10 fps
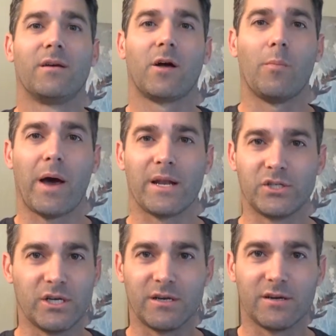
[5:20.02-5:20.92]
Call
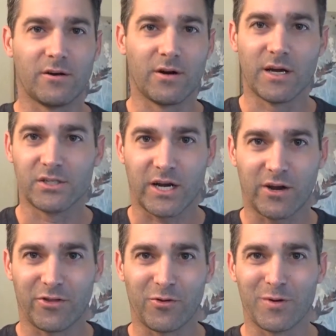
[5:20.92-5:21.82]
Pad-a-Cheek or check
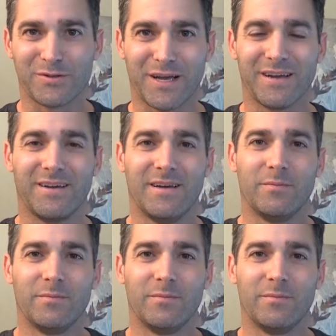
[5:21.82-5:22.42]
out their website.